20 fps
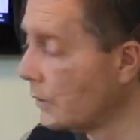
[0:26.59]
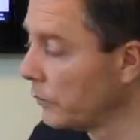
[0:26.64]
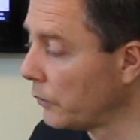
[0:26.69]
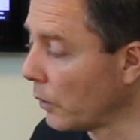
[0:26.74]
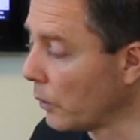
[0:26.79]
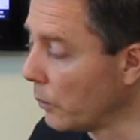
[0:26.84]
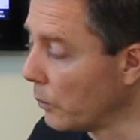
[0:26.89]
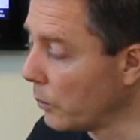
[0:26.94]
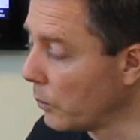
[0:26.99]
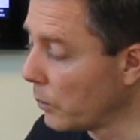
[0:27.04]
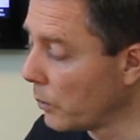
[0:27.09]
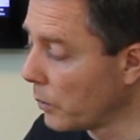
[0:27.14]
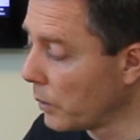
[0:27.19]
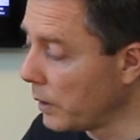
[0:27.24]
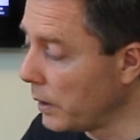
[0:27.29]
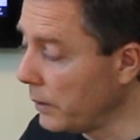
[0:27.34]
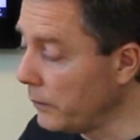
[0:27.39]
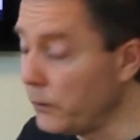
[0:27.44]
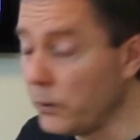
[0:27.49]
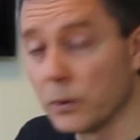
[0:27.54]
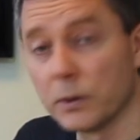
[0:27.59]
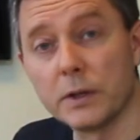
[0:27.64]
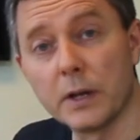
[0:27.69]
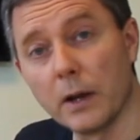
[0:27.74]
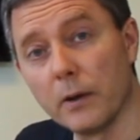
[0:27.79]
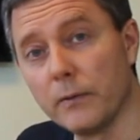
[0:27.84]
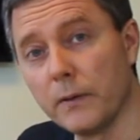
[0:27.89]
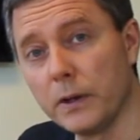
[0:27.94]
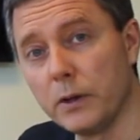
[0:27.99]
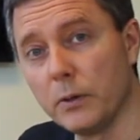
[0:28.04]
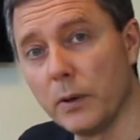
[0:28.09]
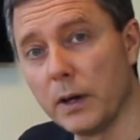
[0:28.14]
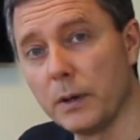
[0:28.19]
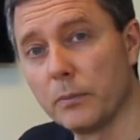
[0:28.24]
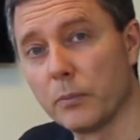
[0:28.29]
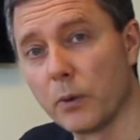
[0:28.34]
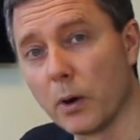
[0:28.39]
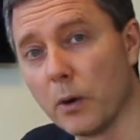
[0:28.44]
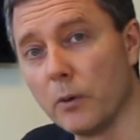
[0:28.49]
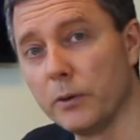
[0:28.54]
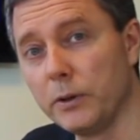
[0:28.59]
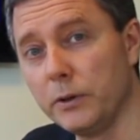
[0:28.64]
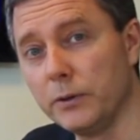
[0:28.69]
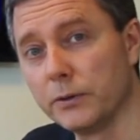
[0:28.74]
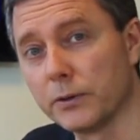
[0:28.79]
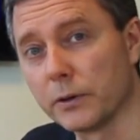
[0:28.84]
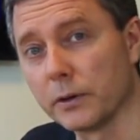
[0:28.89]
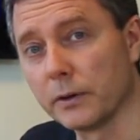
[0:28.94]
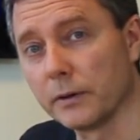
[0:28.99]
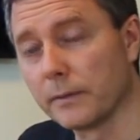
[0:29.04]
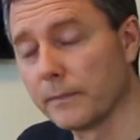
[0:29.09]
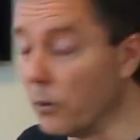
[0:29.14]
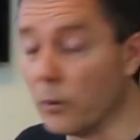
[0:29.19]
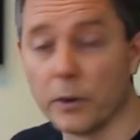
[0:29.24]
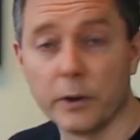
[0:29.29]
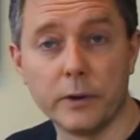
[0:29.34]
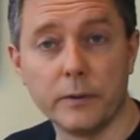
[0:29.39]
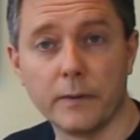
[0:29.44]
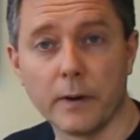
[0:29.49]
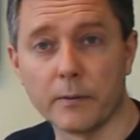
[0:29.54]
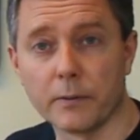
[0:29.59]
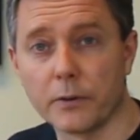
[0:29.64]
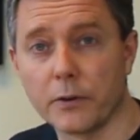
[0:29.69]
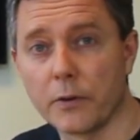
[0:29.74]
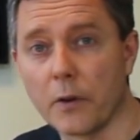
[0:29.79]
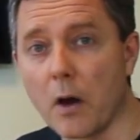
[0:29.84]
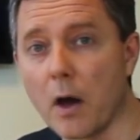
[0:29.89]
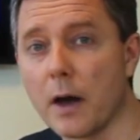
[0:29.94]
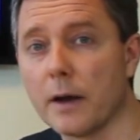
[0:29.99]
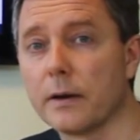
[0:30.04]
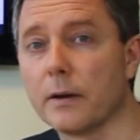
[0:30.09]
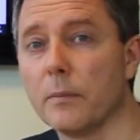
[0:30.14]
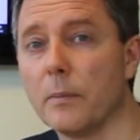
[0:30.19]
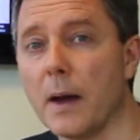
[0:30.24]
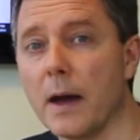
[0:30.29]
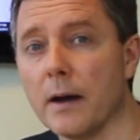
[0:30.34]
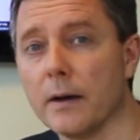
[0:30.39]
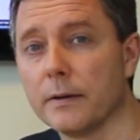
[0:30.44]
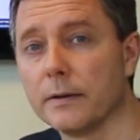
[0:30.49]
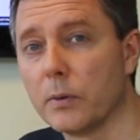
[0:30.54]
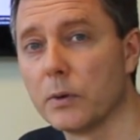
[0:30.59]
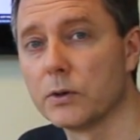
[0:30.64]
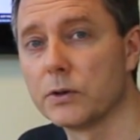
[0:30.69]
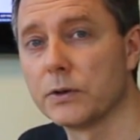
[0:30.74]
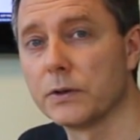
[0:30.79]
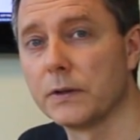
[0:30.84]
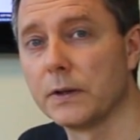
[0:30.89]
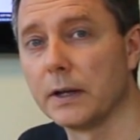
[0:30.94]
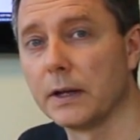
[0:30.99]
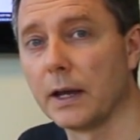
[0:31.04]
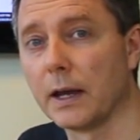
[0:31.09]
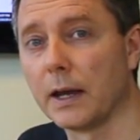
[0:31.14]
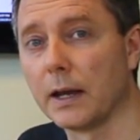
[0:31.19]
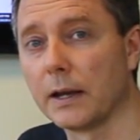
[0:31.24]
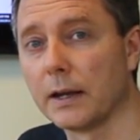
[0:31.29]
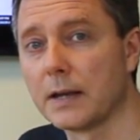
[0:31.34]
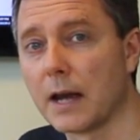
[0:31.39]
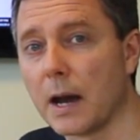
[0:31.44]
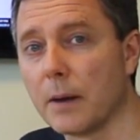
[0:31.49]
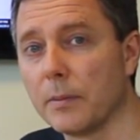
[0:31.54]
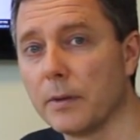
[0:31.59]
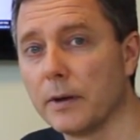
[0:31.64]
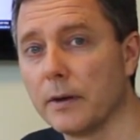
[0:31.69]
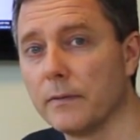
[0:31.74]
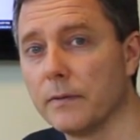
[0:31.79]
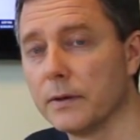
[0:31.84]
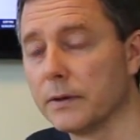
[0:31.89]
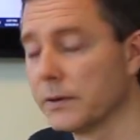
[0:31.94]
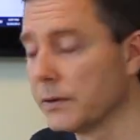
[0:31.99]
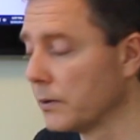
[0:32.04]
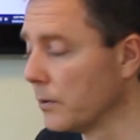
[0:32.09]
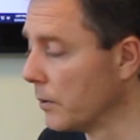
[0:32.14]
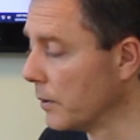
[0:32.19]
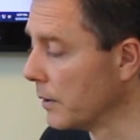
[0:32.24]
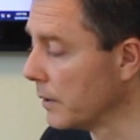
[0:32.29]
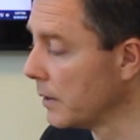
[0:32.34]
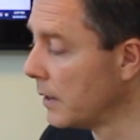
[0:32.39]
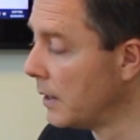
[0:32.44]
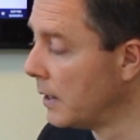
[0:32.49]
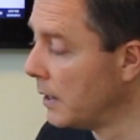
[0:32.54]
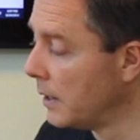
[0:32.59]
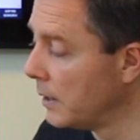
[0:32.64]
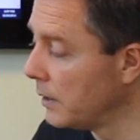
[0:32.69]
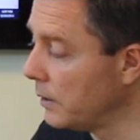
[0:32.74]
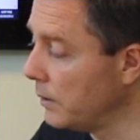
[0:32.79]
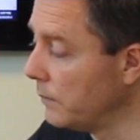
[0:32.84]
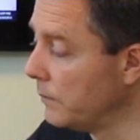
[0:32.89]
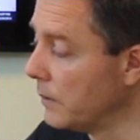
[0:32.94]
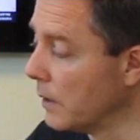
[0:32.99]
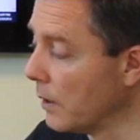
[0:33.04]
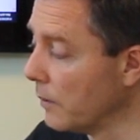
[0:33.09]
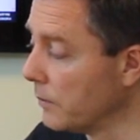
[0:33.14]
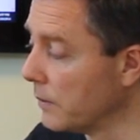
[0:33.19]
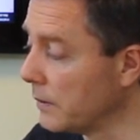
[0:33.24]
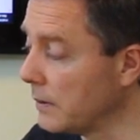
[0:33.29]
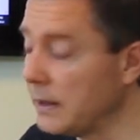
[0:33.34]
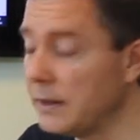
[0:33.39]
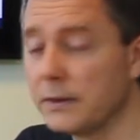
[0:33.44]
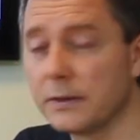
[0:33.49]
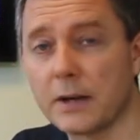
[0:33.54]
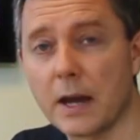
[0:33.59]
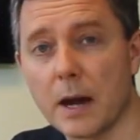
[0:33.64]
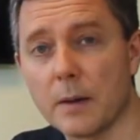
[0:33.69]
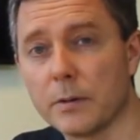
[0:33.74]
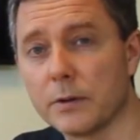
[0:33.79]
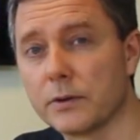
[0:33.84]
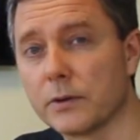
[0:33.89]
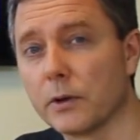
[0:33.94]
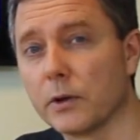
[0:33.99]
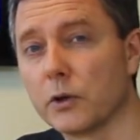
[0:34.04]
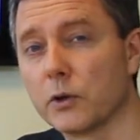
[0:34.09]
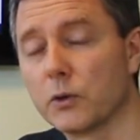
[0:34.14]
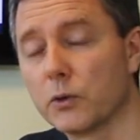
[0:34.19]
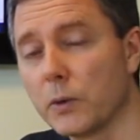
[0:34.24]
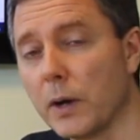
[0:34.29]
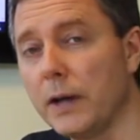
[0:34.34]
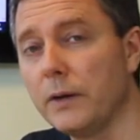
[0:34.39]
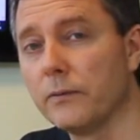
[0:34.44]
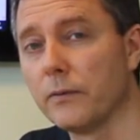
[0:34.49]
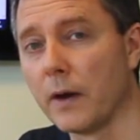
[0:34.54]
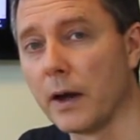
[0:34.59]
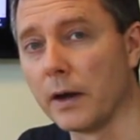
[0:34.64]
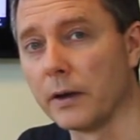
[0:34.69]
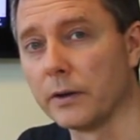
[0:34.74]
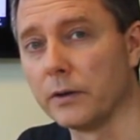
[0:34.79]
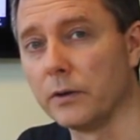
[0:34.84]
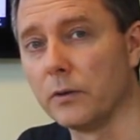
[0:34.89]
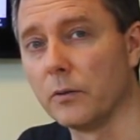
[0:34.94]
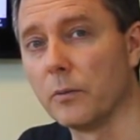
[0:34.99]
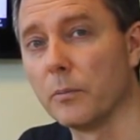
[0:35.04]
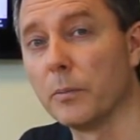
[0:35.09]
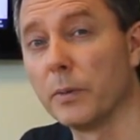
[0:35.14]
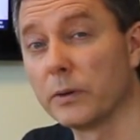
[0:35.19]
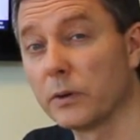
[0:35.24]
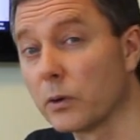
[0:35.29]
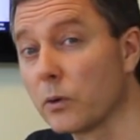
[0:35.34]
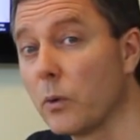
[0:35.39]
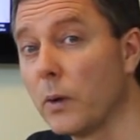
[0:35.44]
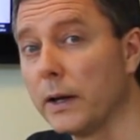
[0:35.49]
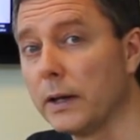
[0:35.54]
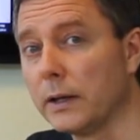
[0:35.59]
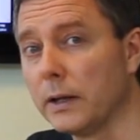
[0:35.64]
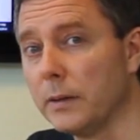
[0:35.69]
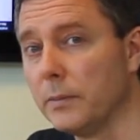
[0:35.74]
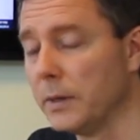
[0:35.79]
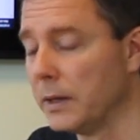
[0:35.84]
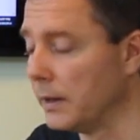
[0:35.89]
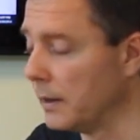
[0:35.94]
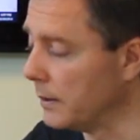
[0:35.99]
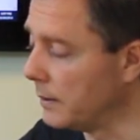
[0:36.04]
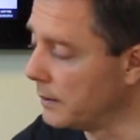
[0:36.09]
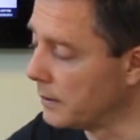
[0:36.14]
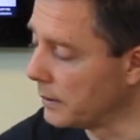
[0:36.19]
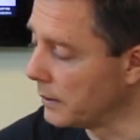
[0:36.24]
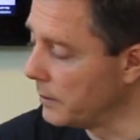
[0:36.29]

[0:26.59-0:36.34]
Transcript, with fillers: So if you're a Dell Venue 8 Pro user or you've ever thought about purchasing a tablet of this sort, you've known that these tablets are a great value, but they're quite limited.